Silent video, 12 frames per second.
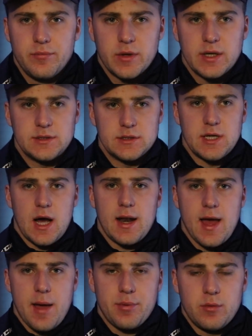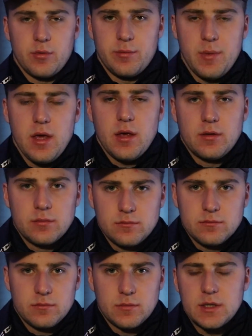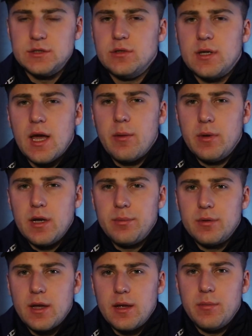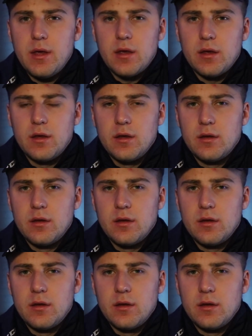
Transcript: Because it's not happening with me. Because you can't manipulate me.